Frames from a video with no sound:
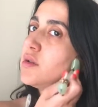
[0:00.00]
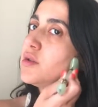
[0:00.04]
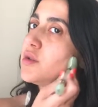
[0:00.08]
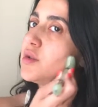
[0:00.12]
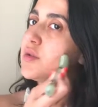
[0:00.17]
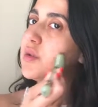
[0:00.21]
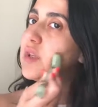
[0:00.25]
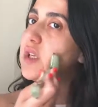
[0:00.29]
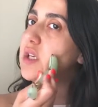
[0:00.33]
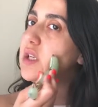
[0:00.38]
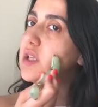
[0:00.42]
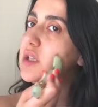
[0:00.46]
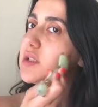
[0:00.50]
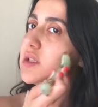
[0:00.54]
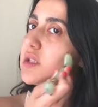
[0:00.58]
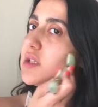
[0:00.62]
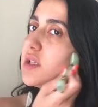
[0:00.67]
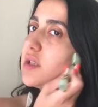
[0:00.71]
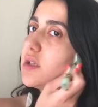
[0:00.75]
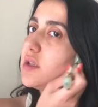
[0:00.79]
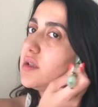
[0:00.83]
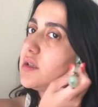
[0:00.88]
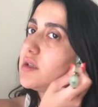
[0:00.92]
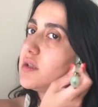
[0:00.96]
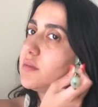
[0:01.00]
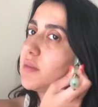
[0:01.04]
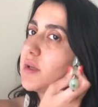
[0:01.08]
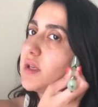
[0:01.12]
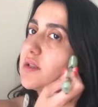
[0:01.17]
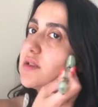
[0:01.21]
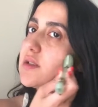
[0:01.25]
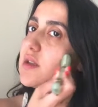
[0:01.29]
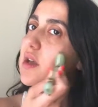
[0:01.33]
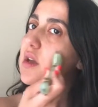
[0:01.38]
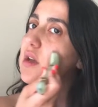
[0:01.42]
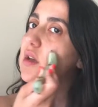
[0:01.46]
treat to
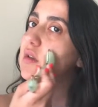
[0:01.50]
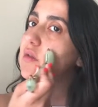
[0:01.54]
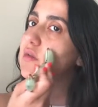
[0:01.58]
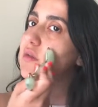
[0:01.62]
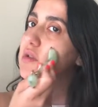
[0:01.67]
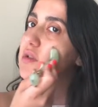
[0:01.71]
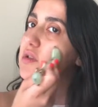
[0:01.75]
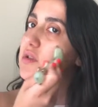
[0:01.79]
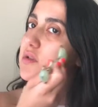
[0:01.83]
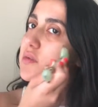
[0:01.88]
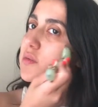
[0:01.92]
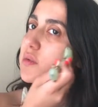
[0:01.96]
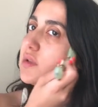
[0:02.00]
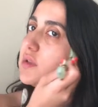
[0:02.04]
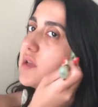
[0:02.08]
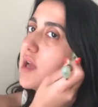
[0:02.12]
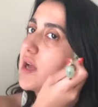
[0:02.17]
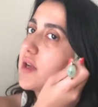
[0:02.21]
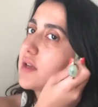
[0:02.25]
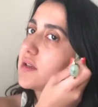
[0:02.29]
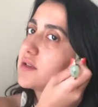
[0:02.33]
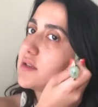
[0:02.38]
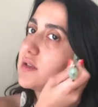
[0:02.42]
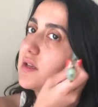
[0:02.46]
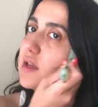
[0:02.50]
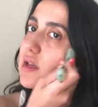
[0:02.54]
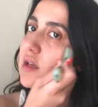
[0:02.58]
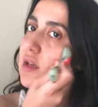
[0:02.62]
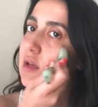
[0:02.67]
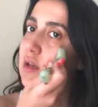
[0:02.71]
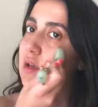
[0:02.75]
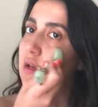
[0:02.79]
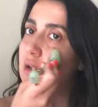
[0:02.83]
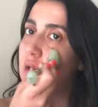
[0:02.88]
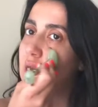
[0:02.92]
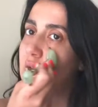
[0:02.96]
myself and just
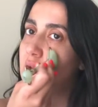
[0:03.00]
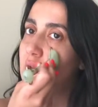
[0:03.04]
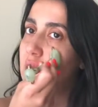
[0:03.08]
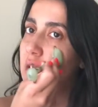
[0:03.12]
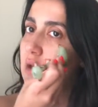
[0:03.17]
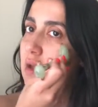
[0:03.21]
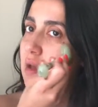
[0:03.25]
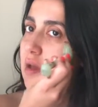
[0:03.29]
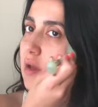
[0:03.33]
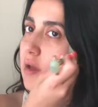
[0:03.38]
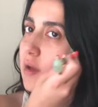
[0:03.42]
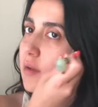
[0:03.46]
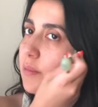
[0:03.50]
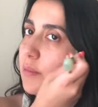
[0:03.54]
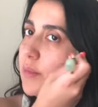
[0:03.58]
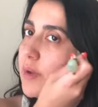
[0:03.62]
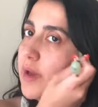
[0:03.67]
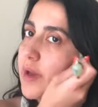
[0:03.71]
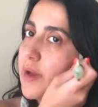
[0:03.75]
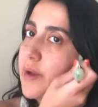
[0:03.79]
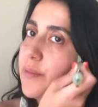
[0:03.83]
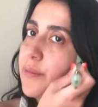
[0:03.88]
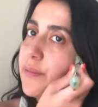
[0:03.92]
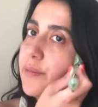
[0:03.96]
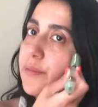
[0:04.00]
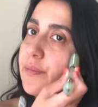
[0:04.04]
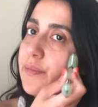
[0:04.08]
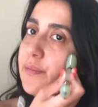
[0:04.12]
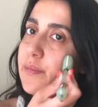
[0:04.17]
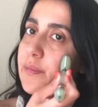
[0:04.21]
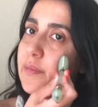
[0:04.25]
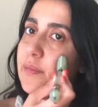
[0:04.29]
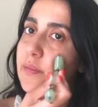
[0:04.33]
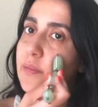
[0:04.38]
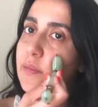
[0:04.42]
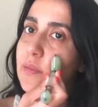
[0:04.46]
relaxing, but
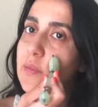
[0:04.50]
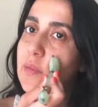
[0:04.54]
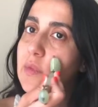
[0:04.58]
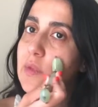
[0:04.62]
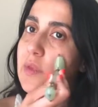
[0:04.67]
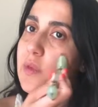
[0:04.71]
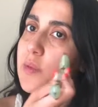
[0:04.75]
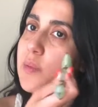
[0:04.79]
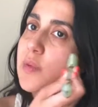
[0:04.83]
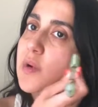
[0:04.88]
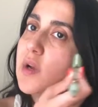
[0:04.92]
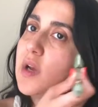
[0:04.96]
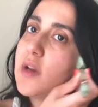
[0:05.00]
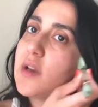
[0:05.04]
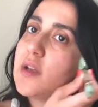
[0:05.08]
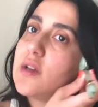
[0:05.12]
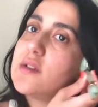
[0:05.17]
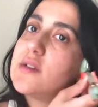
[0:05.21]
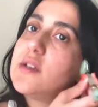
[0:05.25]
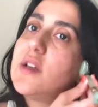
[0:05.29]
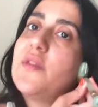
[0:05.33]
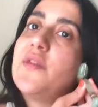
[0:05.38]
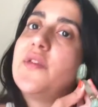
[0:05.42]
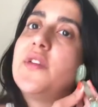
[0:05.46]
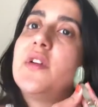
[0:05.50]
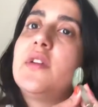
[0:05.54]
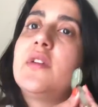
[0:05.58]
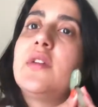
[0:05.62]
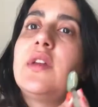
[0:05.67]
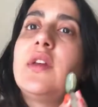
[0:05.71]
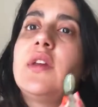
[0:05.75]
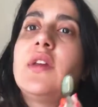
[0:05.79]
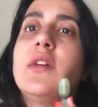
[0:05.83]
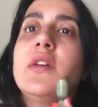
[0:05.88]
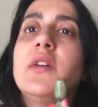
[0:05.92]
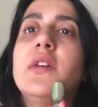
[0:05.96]
the product
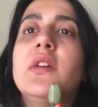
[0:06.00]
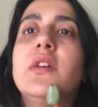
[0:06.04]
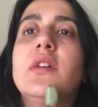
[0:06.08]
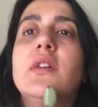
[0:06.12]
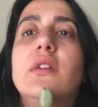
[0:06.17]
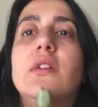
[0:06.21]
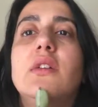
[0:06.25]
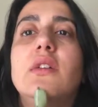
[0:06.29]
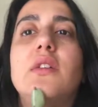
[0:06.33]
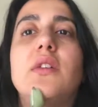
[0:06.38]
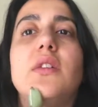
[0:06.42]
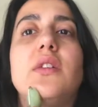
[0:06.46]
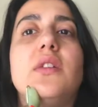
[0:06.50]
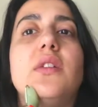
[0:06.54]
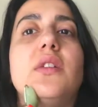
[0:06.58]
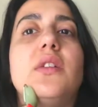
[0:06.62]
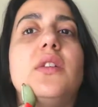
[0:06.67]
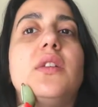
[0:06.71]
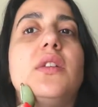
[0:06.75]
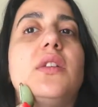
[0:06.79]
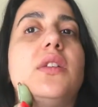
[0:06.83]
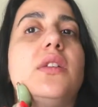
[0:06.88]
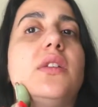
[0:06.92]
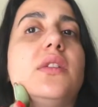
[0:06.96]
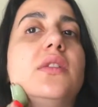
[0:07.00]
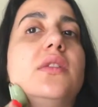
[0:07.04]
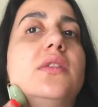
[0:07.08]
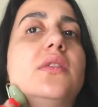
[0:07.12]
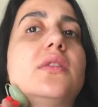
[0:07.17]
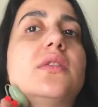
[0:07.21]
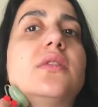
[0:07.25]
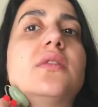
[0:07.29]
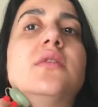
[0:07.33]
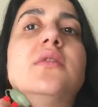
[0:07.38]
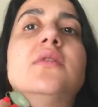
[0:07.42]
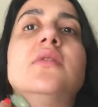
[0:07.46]
definitely
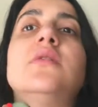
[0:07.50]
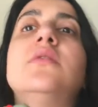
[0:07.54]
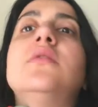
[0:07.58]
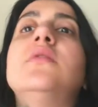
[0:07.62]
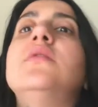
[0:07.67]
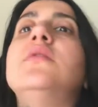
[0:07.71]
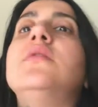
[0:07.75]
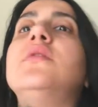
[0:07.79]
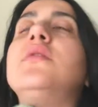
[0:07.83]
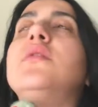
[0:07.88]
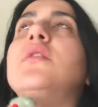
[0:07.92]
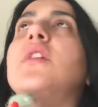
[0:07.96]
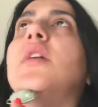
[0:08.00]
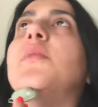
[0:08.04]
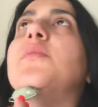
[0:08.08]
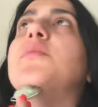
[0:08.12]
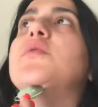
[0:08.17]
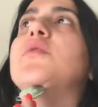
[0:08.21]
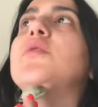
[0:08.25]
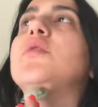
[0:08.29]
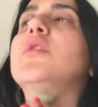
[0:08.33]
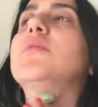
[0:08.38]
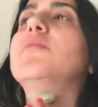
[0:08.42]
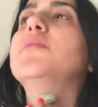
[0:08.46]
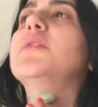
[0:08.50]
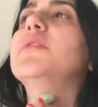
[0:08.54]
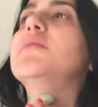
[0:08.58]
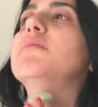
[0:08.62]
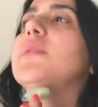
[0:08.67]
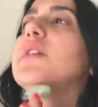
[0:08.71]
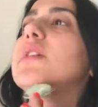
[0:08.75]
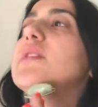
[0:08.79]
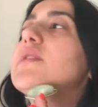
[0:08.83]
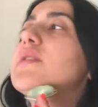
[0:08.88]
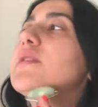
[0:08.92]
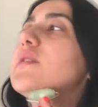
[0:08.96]
is absorbed in
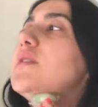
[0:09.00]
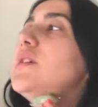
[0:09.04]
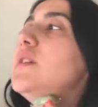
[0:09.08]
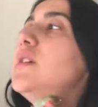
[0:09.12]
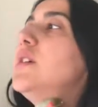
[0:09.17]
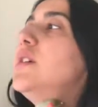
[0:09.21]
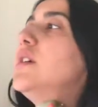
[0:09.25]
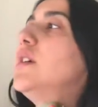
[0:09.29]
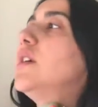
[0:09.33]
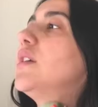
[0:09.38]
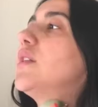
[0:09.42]
my skin